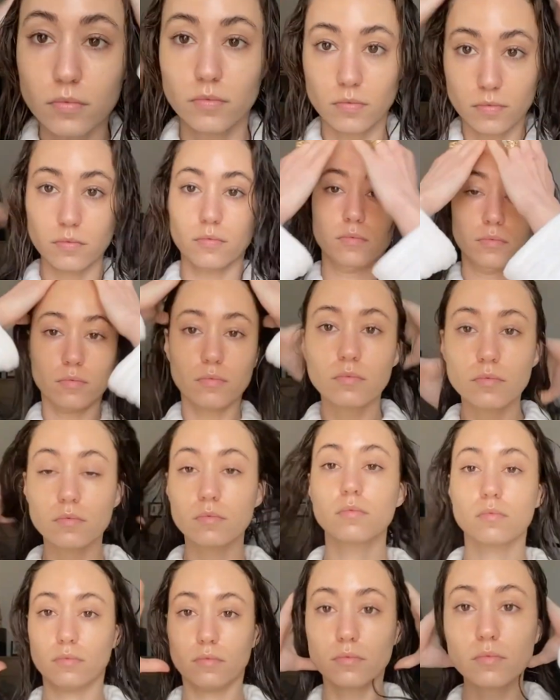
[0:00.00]
heat of the
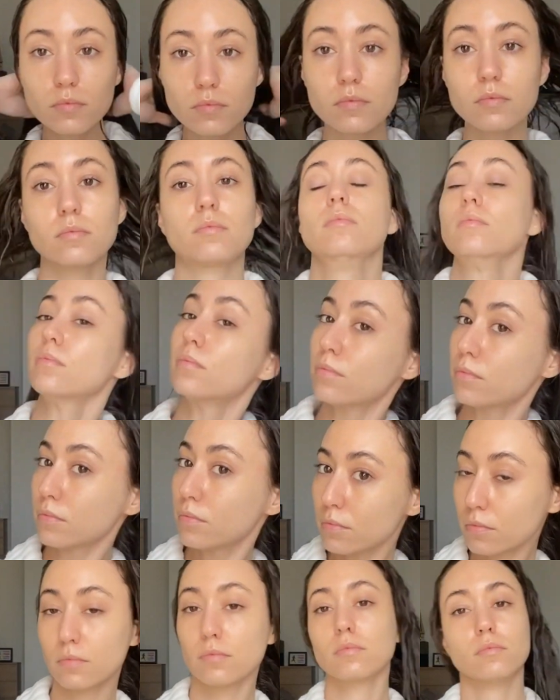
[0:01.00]
blow dryer, as I
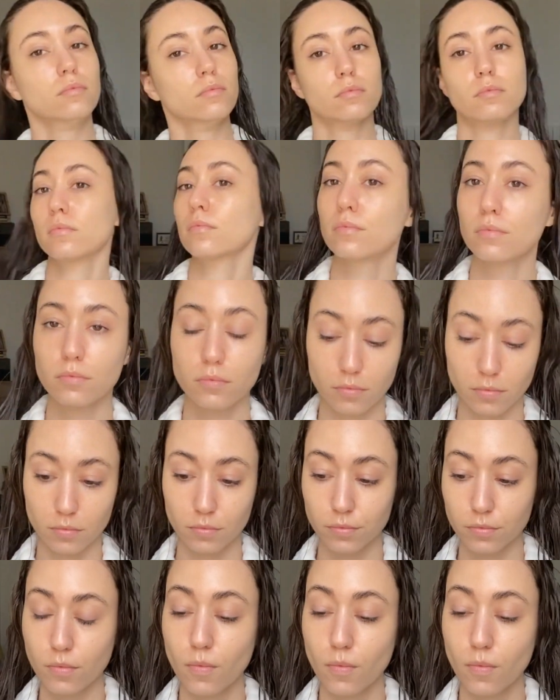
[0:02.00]
already said. So he